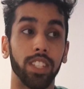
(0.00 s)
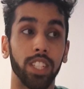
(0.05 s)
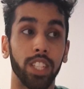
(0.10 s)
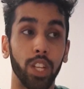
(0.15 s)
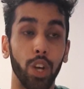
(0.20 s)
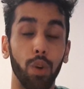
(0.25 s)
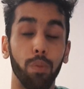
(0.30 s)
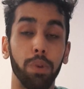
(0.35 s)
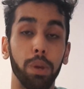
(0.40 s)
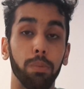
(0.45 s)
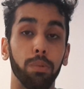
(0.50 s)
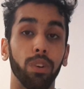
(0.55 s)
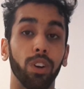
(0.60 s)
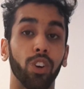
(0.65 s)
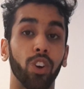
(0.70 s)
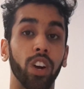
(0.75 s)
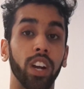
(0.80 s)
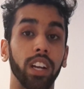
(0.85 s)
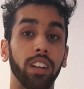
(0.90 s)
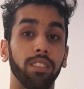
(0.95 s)
still, people are
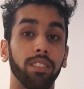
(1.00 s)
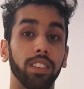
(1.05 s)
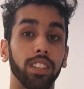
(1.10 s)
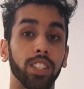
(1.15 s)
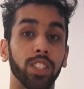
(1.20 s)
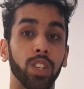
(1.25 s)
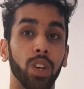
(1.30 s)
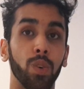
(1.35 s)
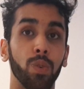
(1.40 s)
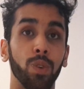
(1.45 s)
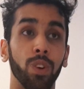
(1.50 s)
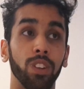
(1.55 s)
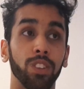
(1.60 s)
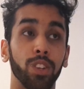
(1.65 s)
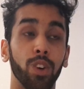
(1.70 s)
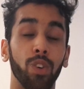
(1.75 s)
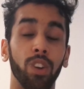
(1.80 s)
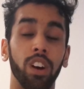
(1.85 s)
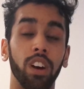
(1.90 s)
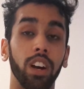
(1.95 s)
crying so
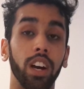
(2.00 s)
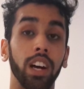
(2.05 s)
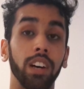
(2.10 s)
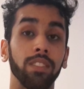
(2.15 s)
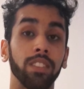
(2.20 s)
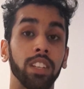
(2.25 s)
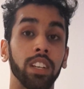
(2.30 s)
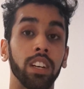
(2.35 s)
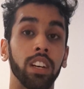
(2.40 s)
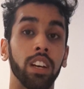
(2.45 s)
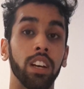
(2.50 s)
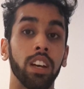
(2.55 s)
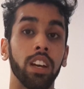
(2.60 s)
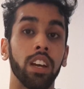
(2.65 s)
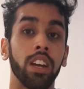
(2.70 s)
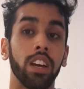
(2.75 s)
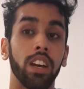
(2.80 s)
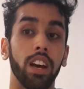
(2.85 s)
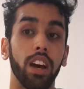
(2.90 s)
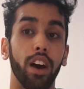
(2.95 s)
long after,
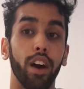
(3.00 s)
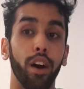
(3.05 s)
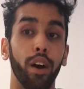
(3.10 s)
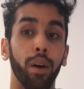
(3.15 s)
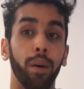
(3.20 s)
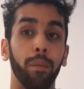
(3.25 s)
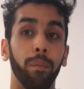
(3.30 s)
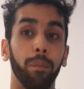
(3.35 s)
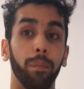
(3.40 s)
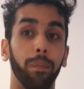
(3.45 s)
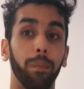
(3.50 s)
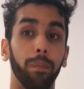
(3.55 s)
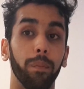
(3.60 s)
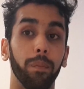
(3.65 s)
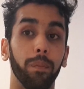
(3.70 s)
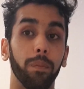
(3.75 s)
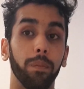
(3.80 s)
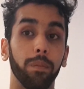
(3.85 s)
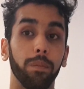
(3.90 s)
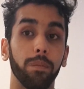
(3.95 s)

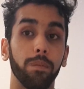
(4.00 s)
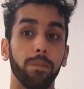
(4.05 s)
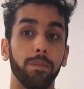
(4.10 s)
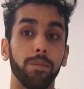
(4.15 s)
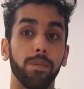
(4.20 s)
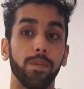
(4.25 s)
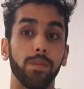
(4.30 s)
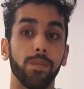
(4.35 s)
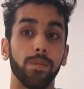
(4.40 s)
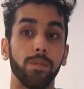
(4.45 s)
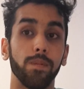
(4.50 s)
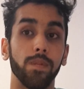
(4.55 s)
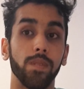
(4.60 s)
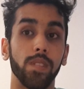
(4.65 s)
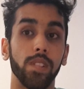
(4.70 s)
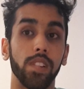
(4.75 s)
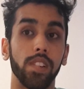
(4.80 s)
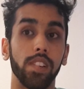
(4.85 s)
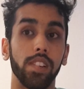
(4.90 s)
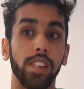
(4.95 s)
and
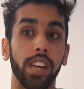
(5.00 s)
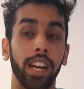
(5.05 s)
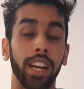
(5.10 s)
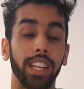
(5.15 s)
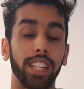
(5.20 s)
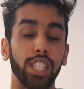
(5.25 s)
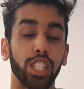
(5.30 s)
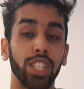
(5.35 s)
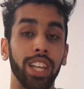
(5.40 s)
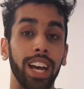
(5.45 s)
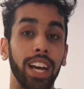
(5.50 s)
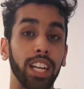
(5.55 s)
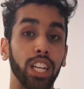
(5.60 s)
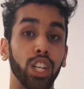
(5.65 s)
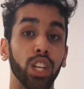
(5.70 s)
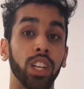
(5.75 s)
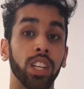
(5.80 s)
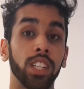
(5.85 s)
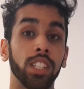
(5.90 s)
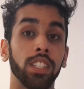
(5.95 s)
it's sad.